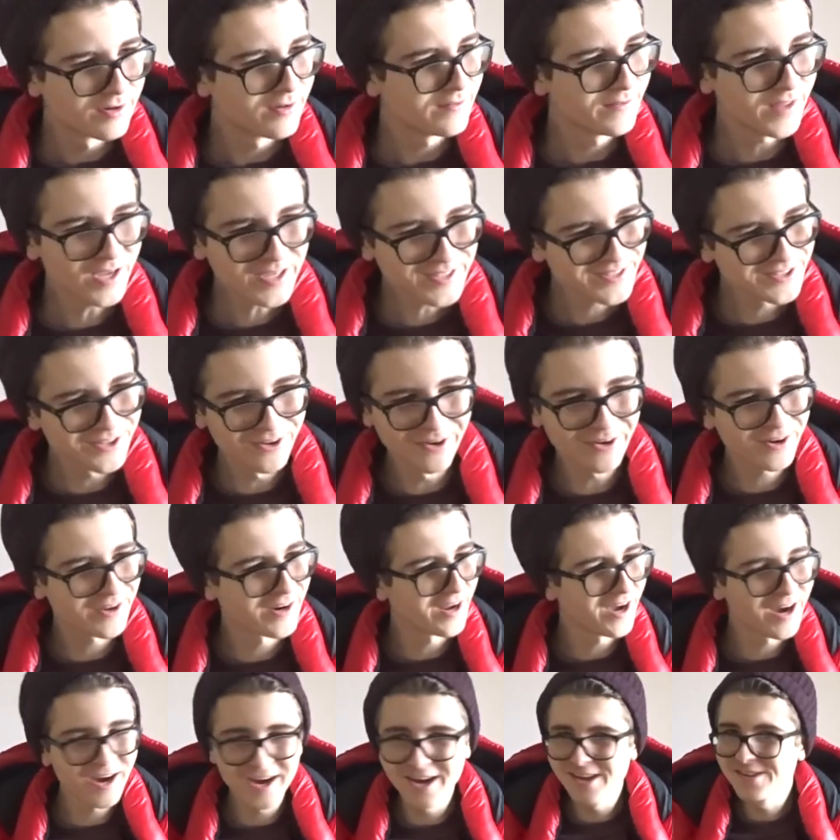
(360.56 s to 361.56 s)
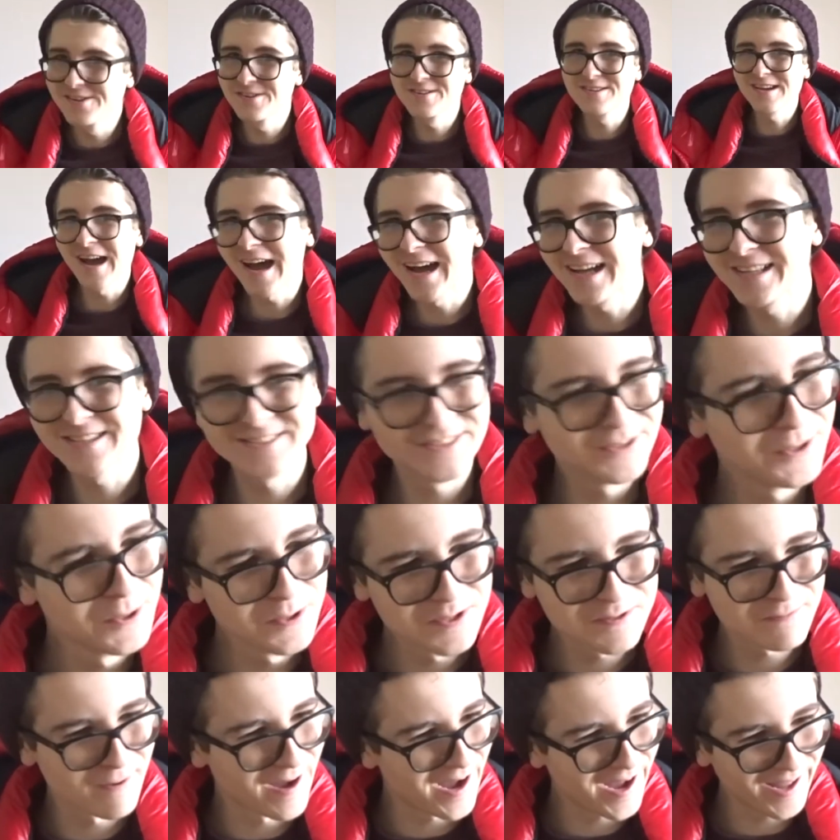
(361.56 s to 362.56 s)
That's not gonna hide your
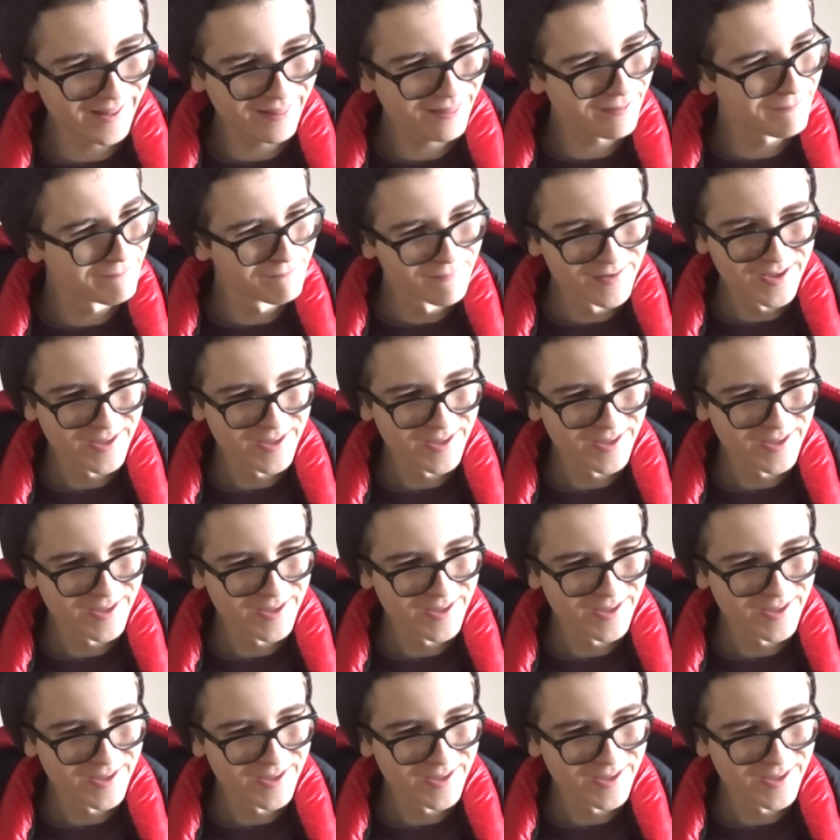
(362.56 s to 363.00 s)
tattoos, man!